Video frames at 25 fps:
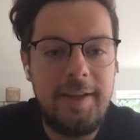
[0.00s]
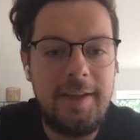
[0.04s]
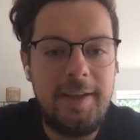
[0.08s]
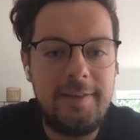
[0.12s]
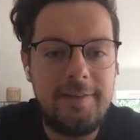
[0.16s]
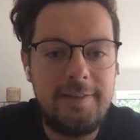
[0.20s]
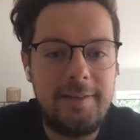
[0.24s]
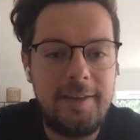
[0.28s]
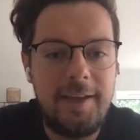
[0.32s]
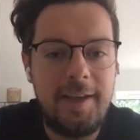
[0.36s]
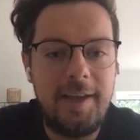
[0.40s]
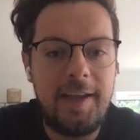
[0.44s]

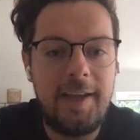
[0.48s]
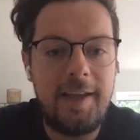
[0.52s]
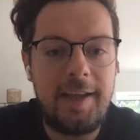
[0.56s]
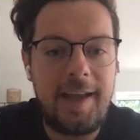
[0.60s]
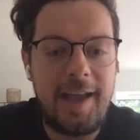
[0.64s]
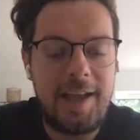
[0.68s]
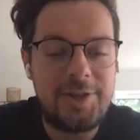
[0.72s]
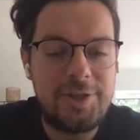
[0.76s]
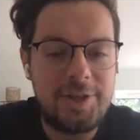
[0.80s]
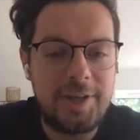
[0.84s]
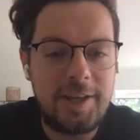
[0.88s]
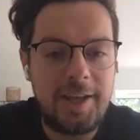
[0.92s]

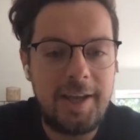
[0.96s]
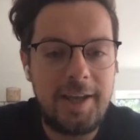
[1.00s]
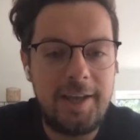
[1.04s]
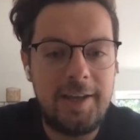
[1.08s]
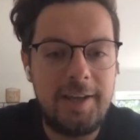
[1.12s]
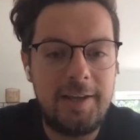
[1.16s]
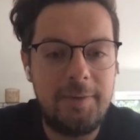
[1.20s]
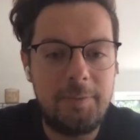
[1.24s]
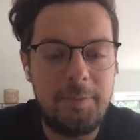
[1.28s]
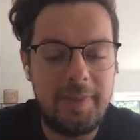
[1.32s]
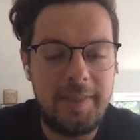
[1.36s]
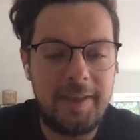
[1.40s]
eating,
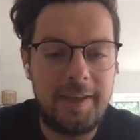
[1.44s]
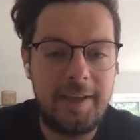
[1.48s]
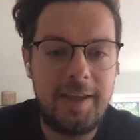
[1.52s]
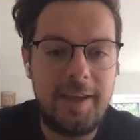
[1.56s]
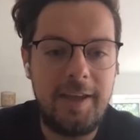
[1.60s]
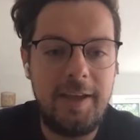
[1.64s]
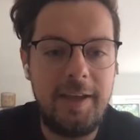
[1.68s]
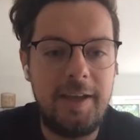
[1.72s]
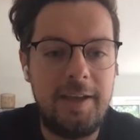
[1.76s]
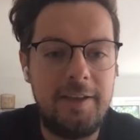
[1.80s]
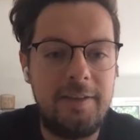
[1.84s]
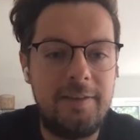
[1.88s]
educating with the
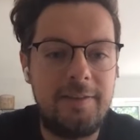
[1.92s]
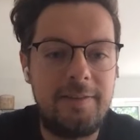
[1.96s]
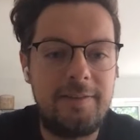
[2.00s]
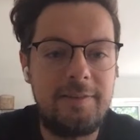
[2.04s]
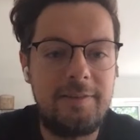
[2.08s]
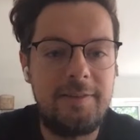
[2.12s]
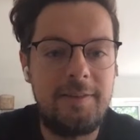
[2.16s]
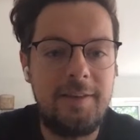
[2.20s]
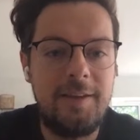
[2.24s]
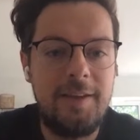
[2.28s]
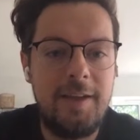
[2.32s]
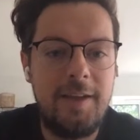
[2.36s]

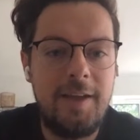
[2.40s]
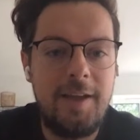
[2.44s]
kids.